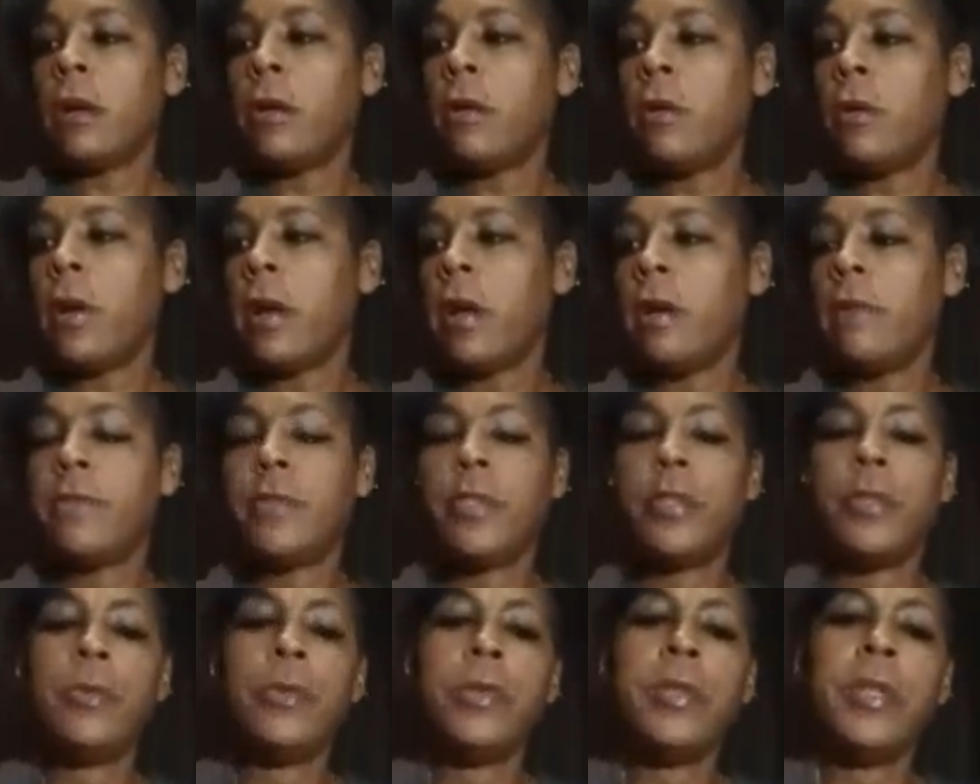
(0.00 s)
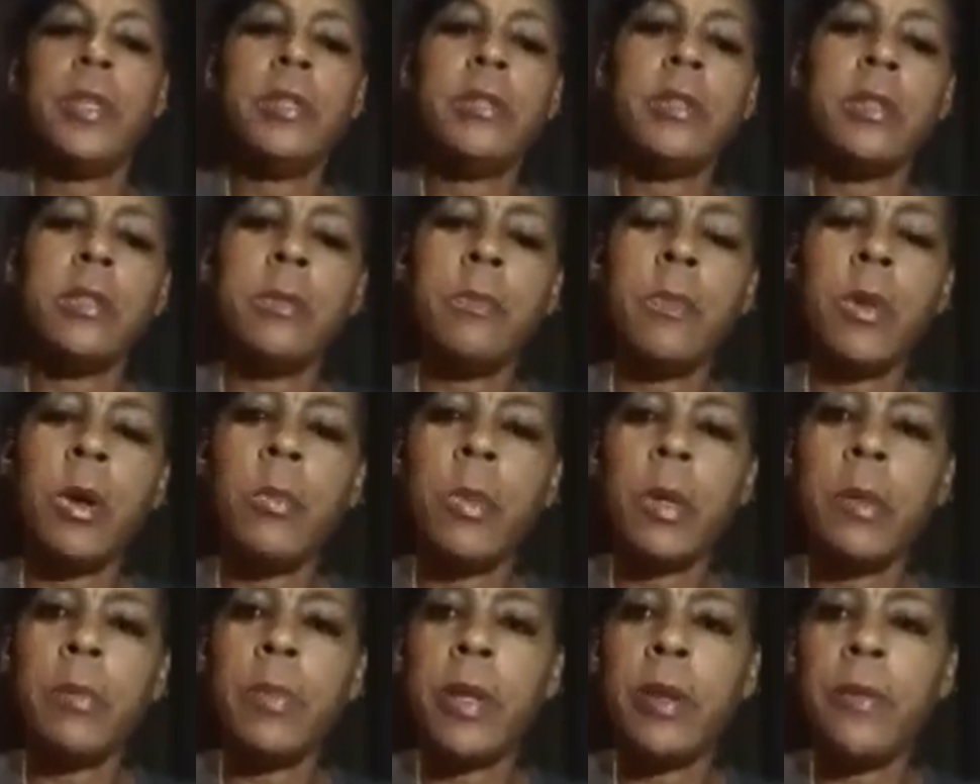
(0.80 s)
I don't have 2 of these at the
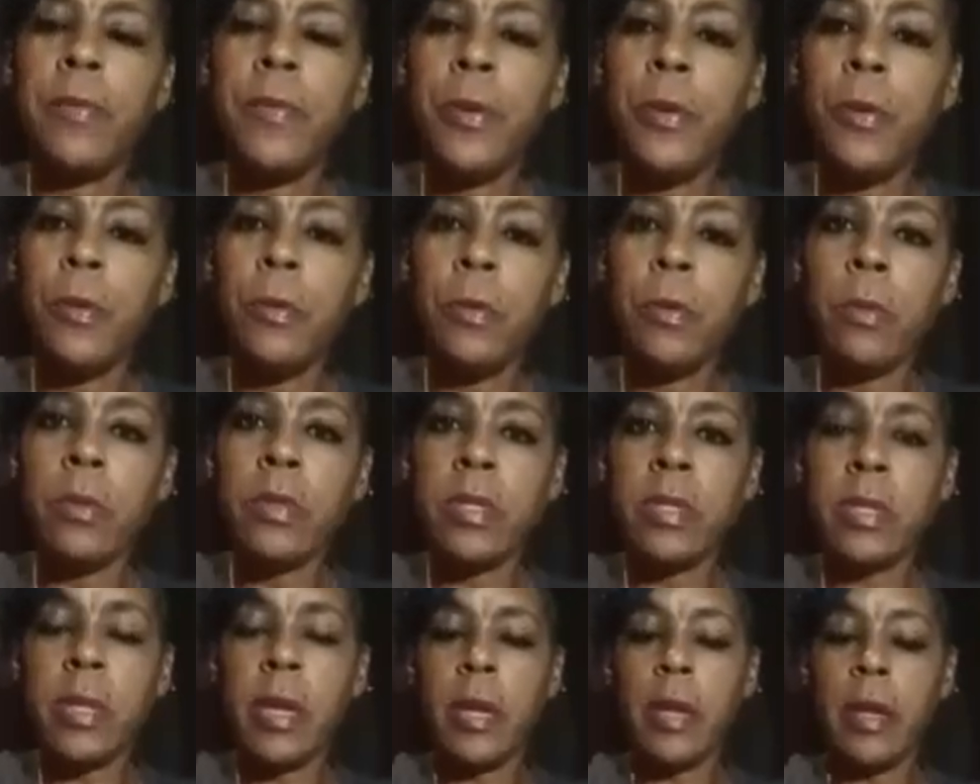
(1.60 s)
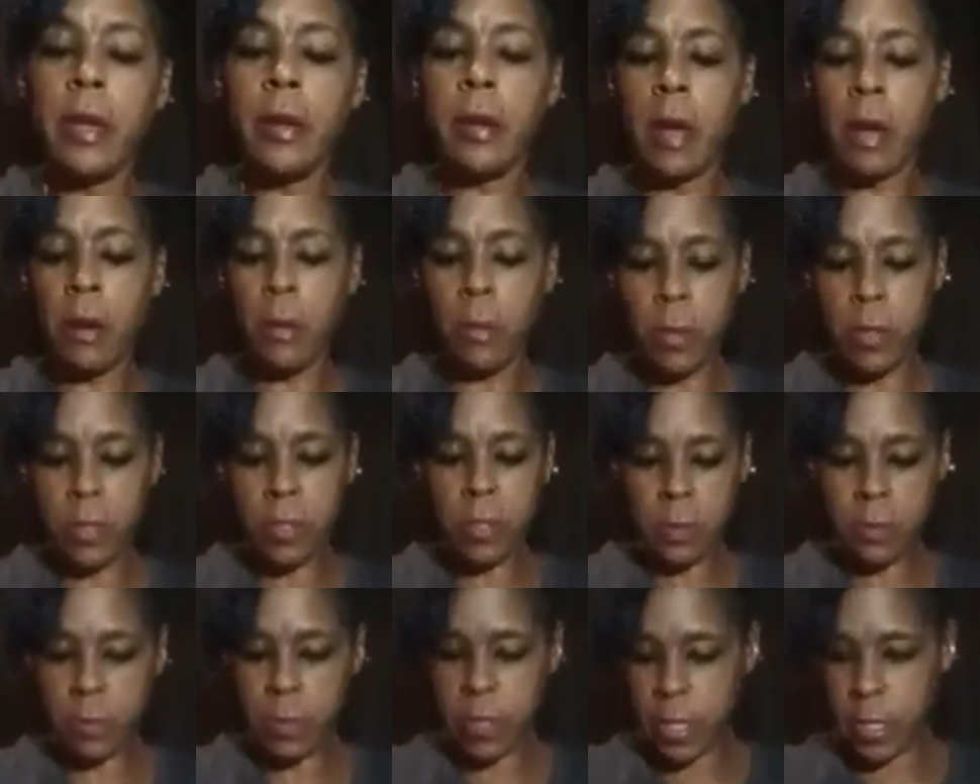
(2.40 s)
moment, but if you say, I will
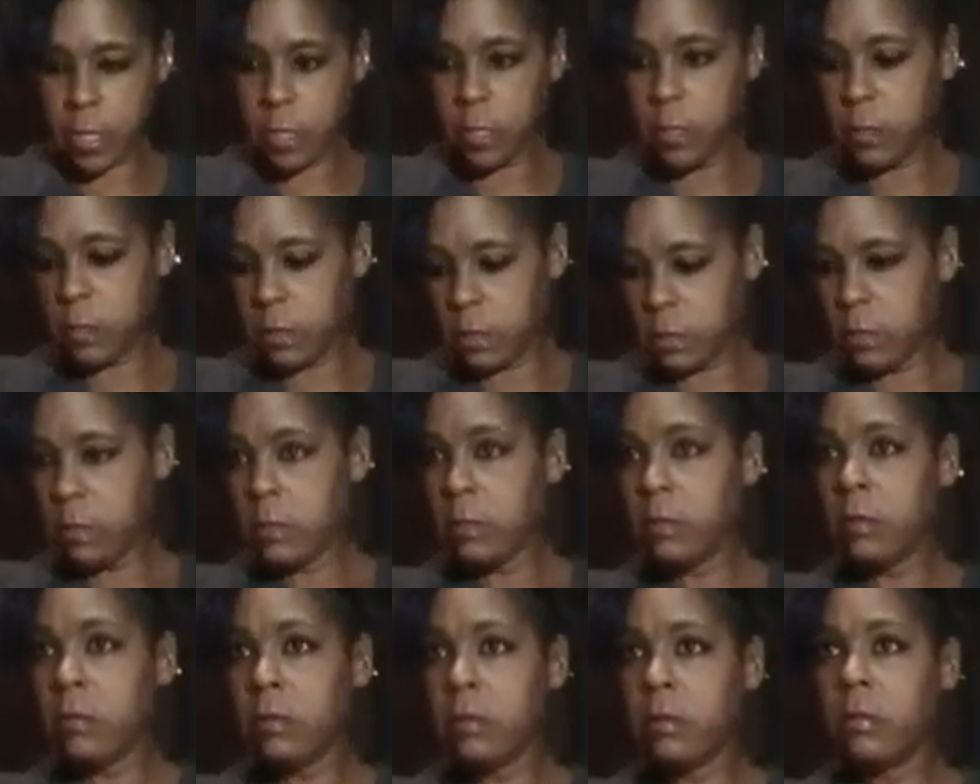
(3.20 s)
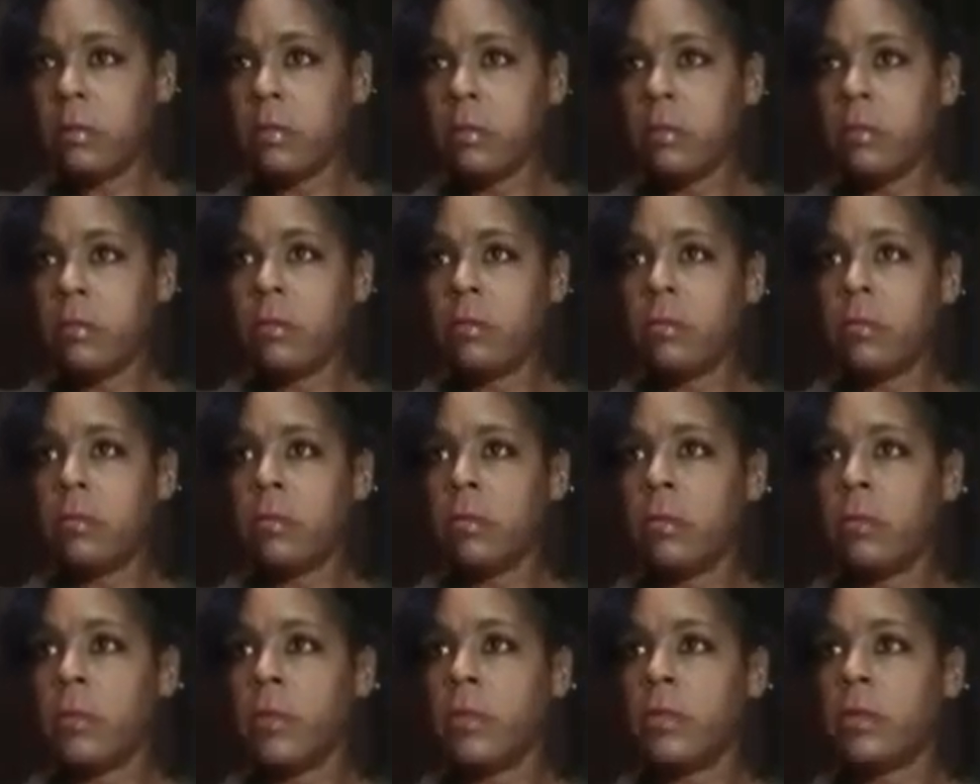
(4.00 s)
explain,
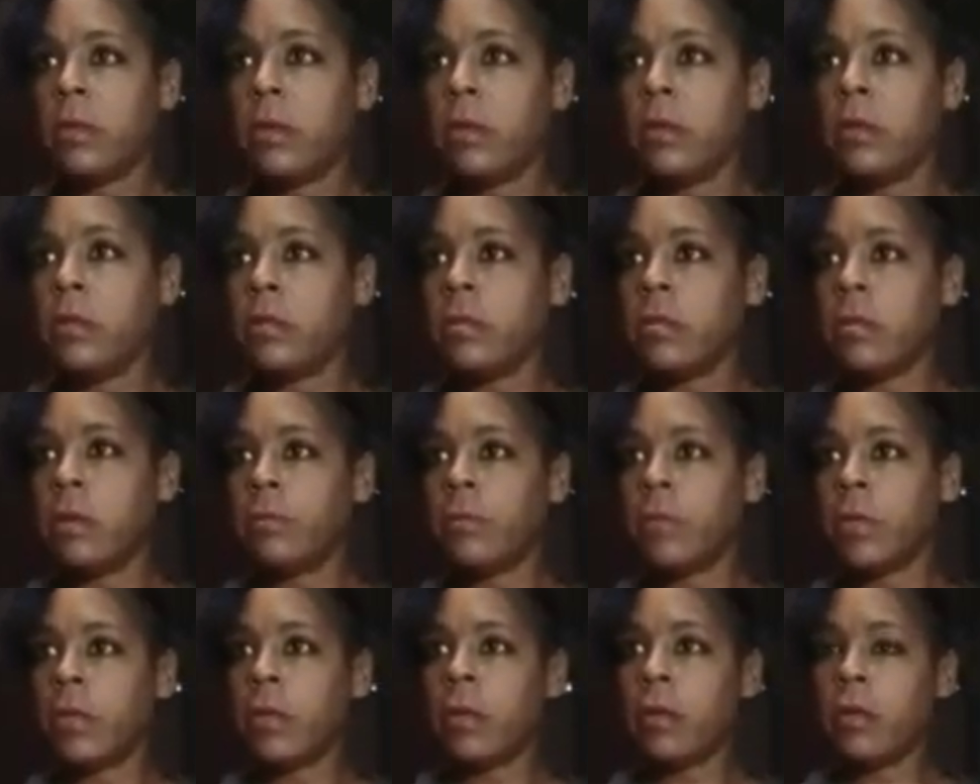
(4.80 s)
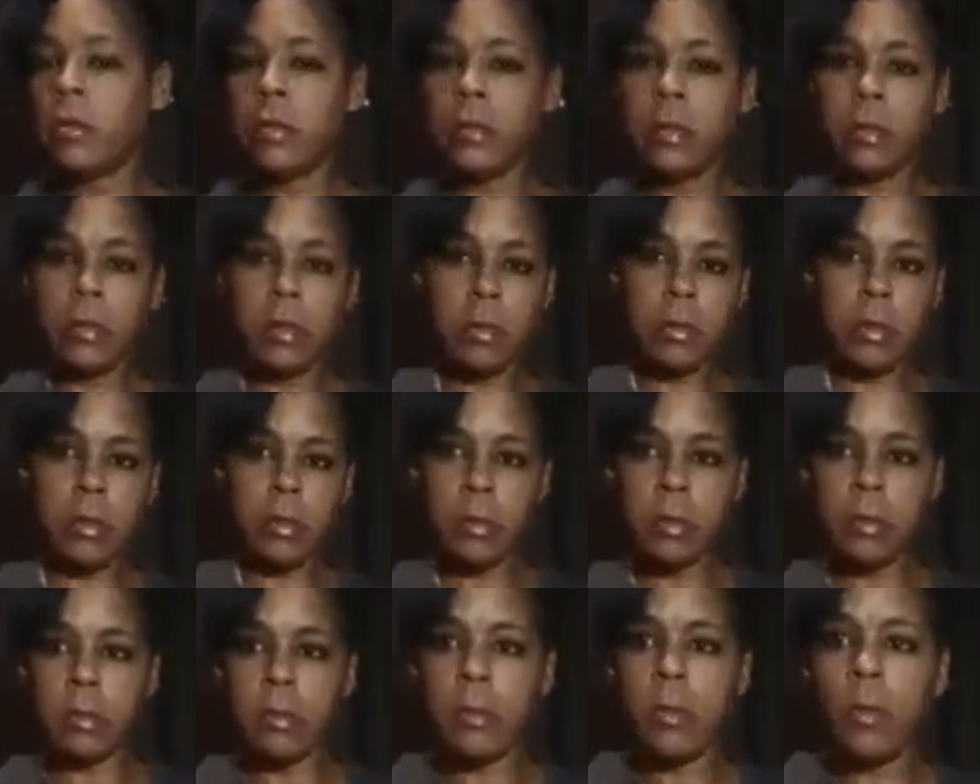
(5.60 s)
let me tell you something, I'll see you
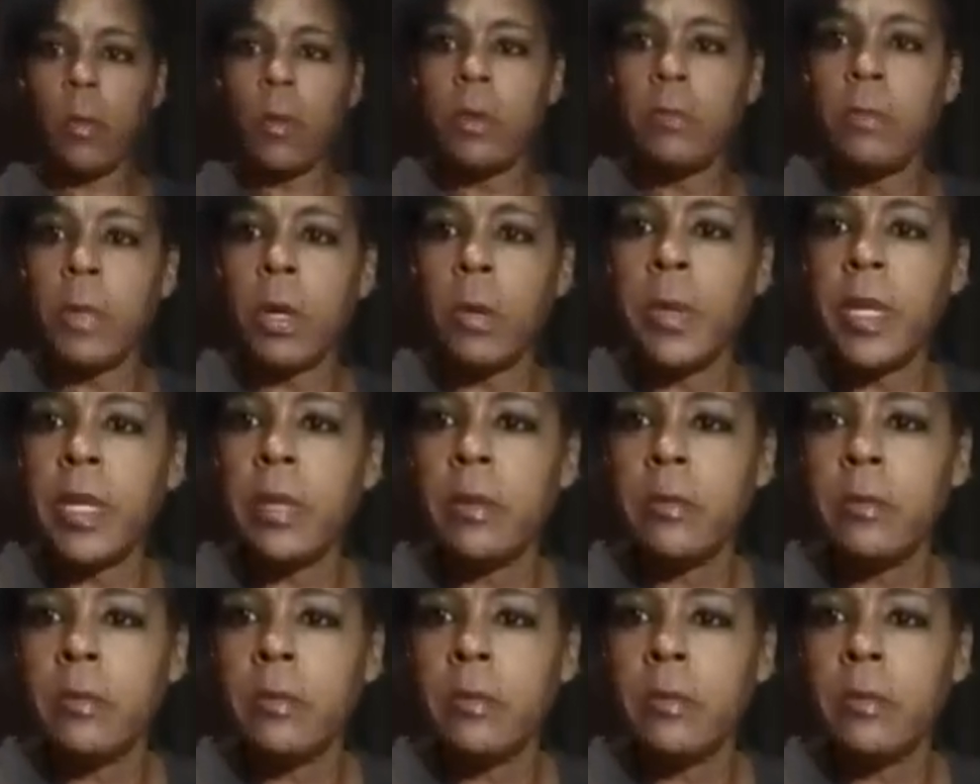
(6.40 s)
in one moment.